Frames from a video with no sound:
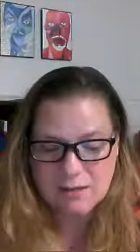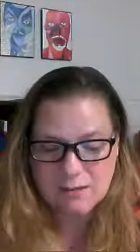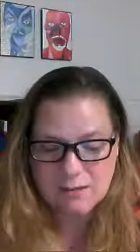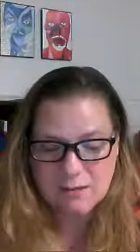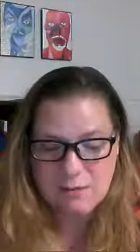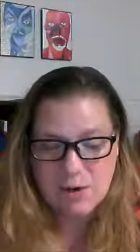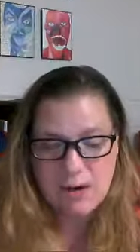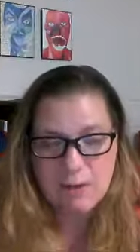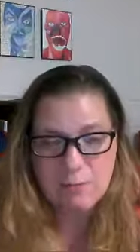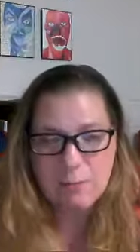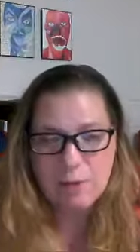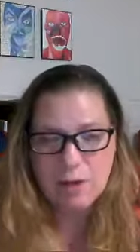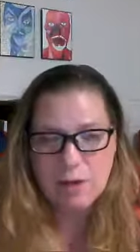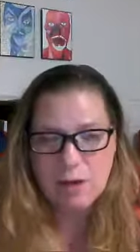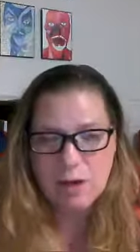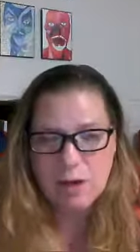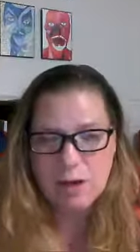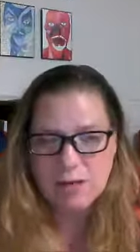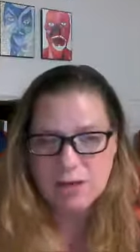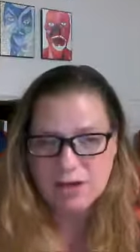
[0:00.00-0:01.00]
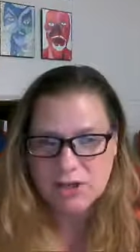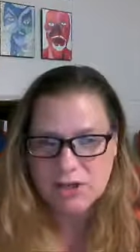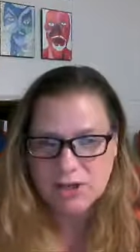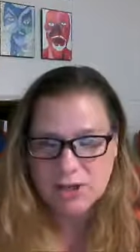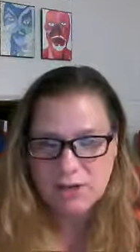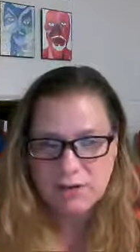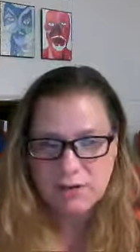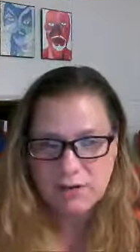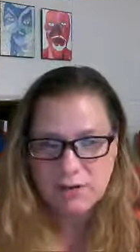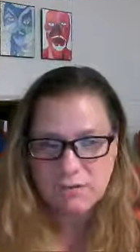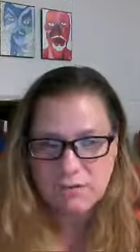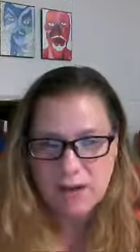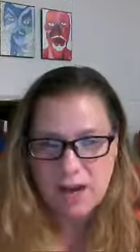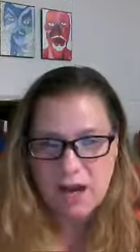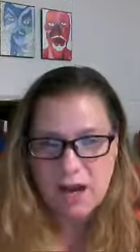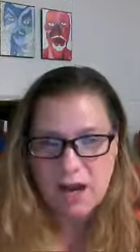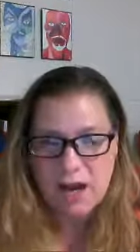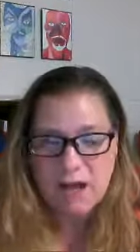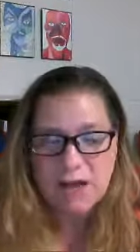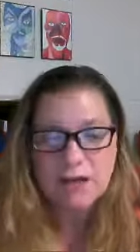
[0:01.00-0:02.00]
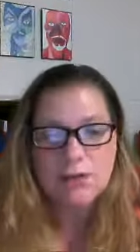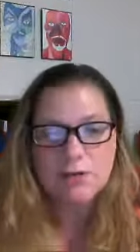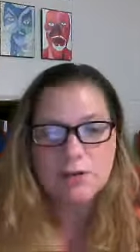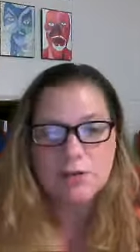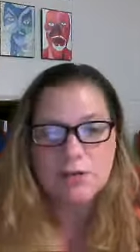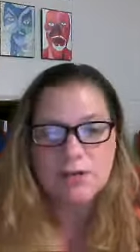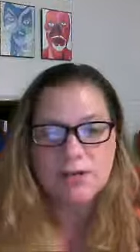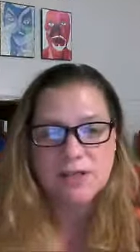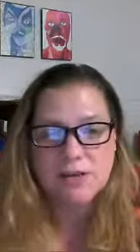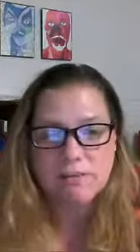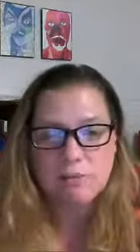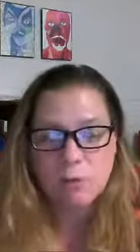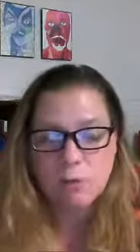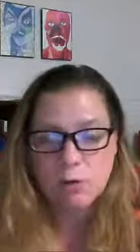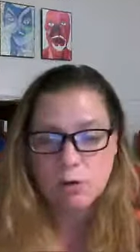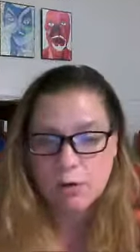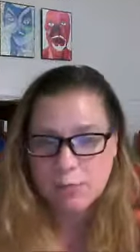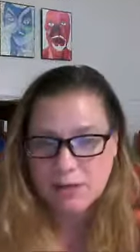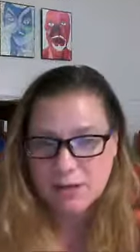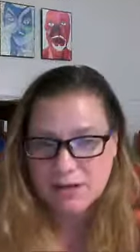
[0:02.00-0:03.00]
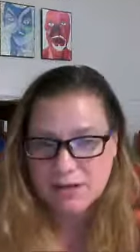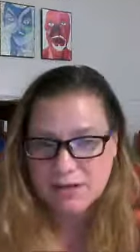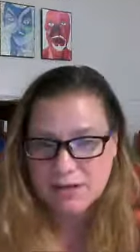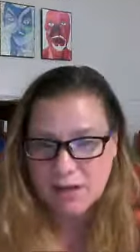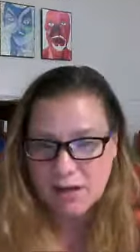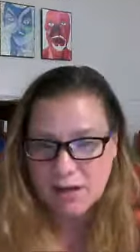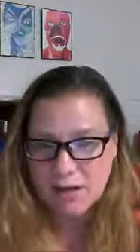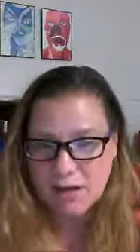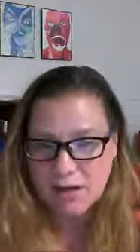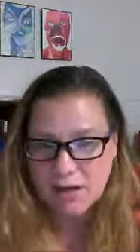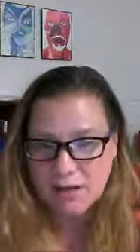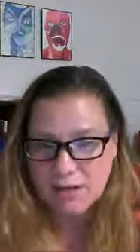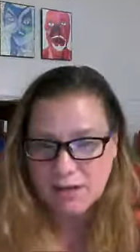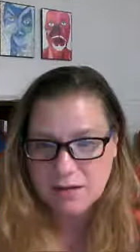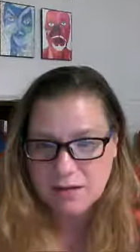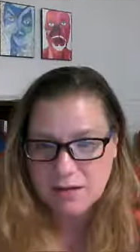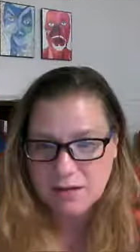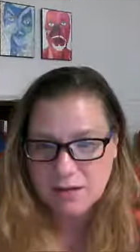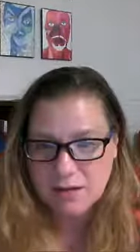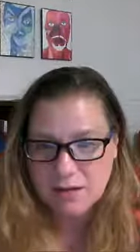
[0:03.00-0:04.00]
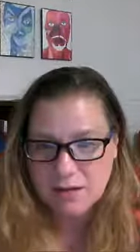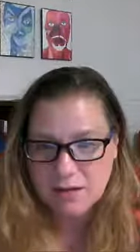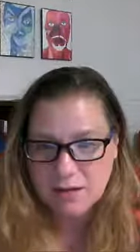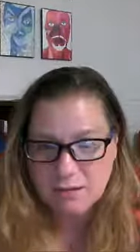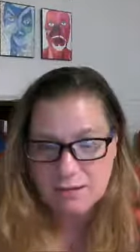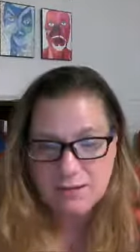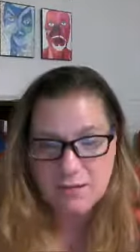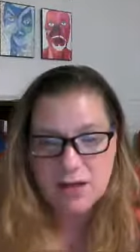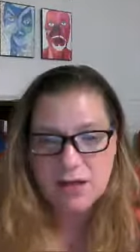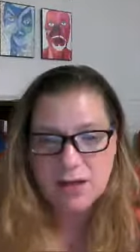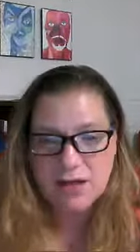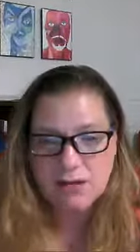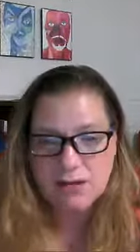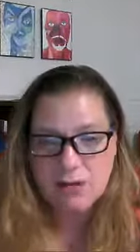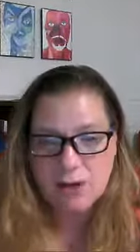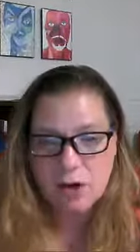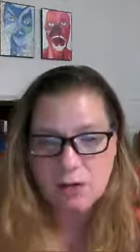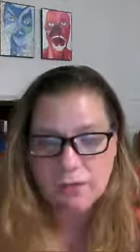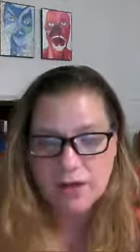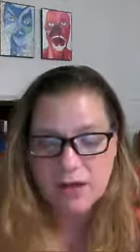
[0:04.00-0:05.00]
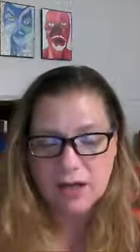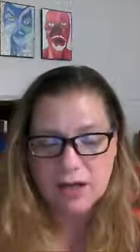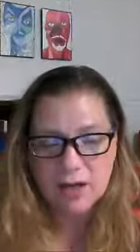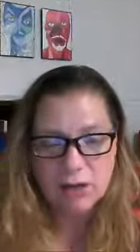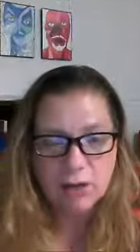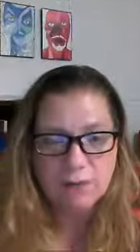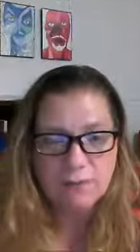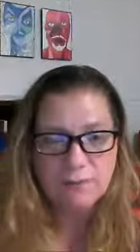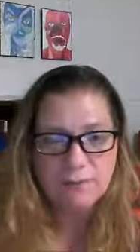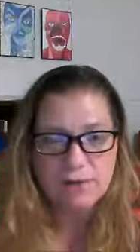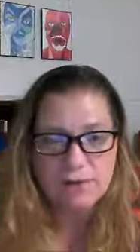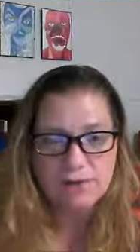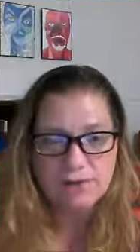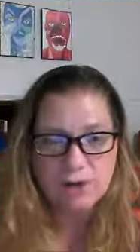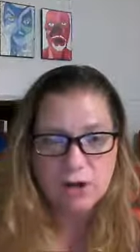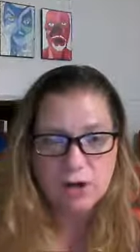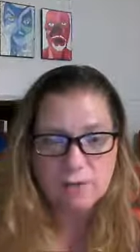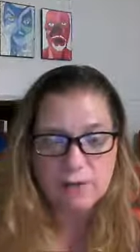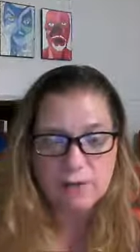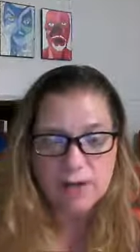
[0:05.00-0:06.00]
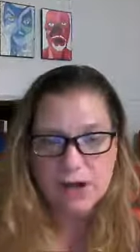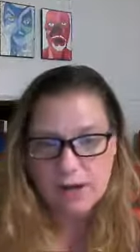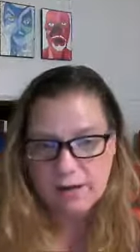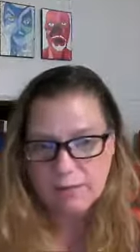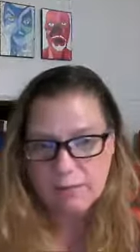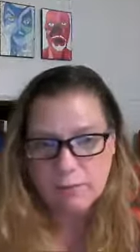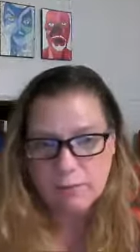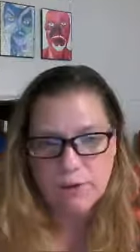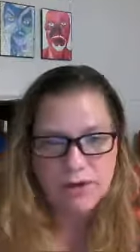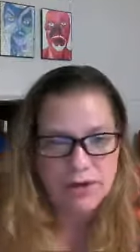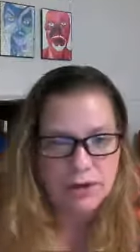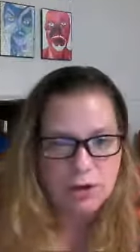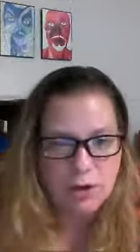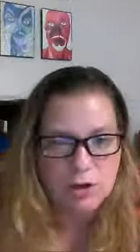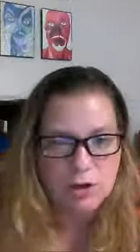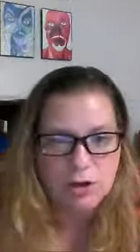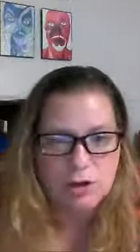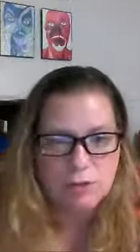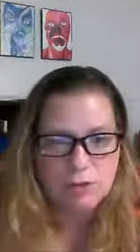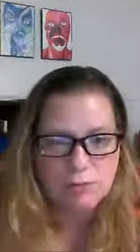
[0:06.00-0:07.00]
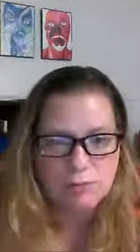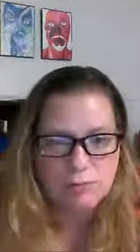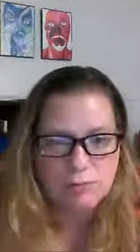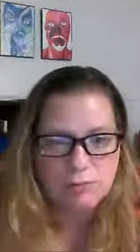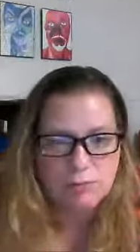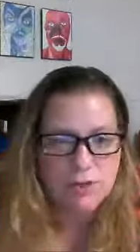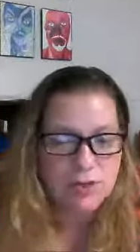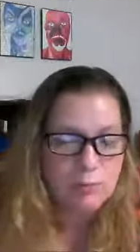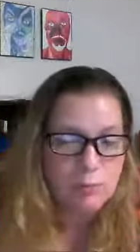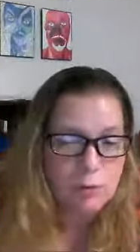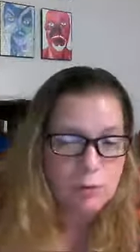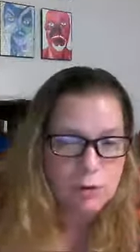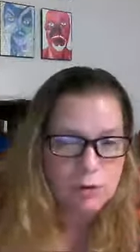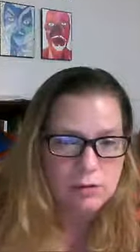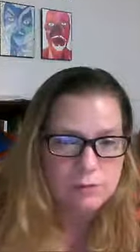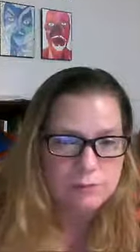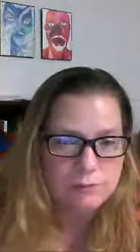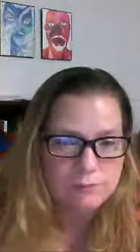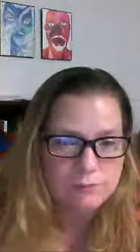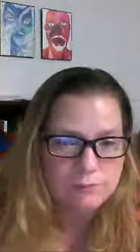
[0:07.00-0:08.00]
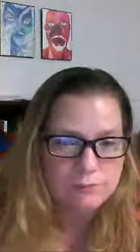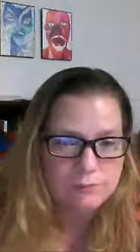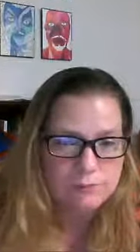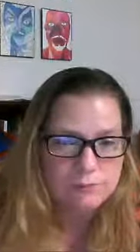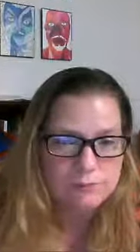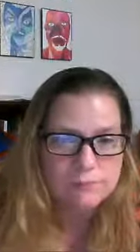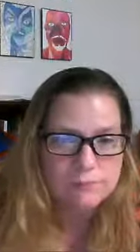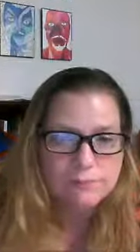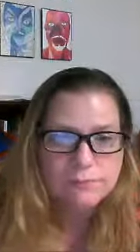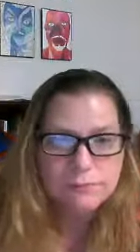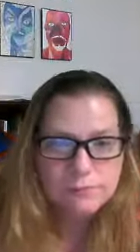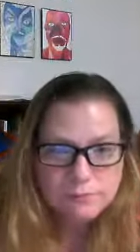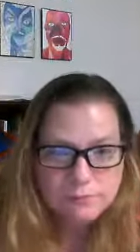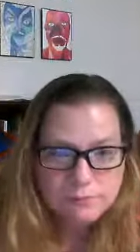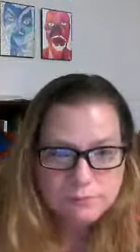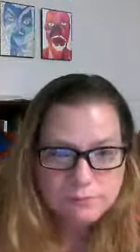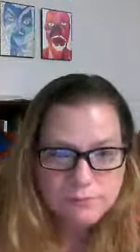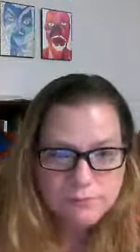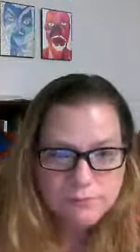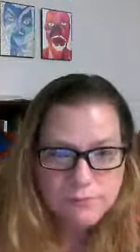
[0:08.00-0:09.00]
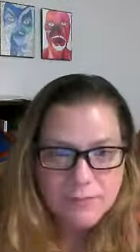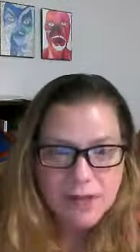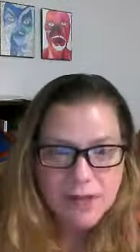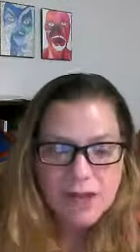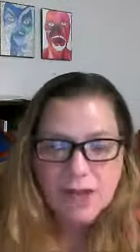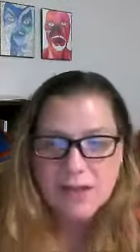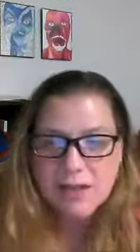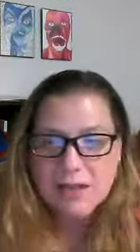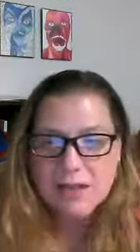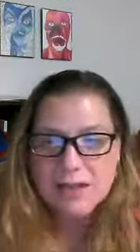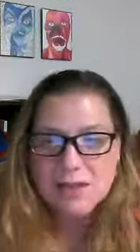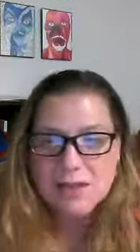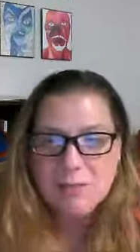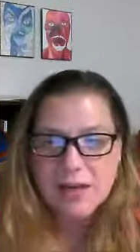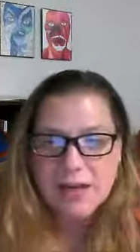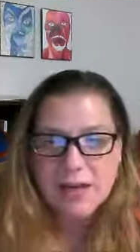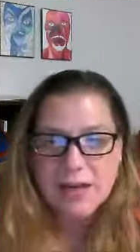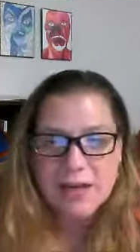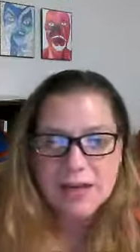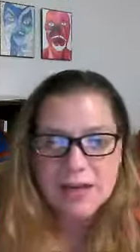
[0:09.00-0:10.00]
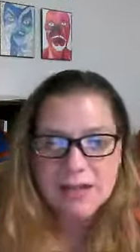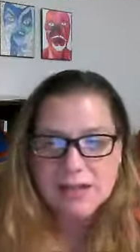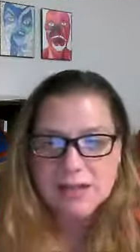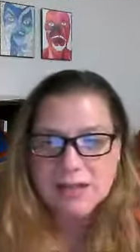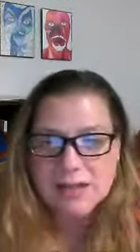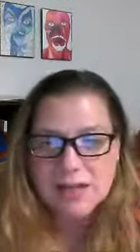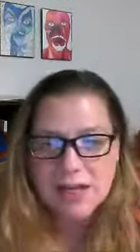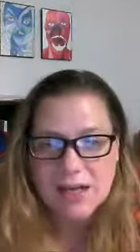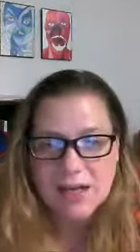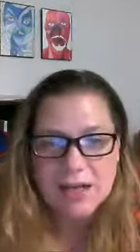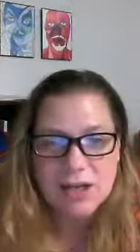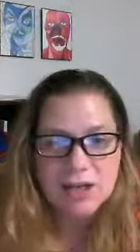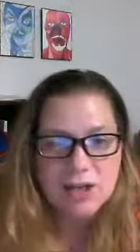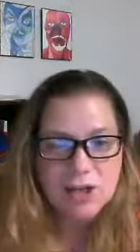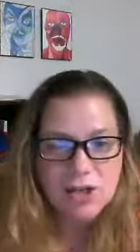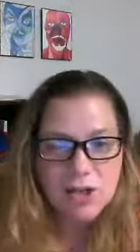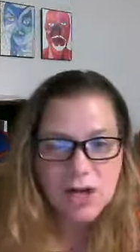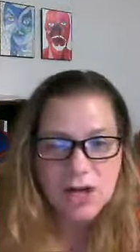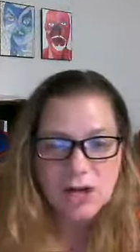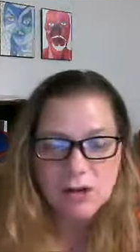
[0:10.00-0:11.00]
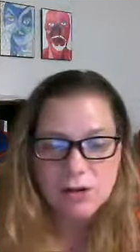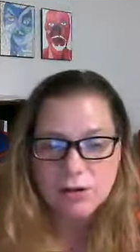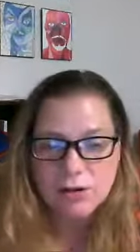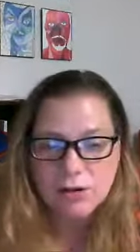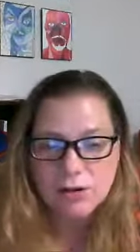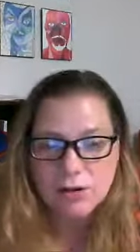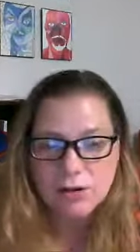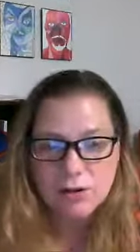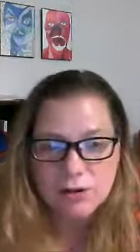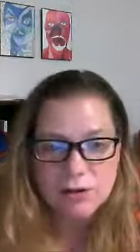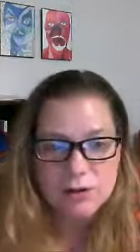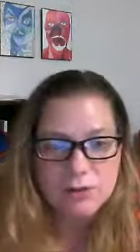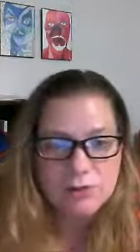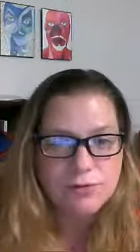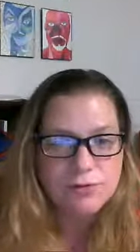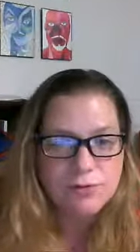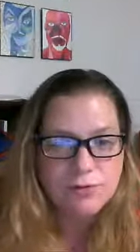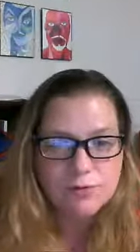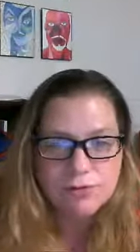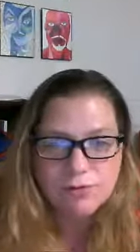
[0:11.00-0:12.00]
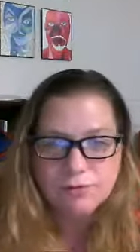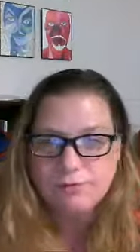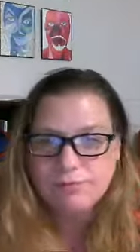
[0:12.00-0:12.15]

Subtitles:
my moral obligation, if I consider myself moral based on feeding the starving, and you don't feed the starving, I have a right to call you immoral. It doesn't mean he's going to take you to jail or you're going to lose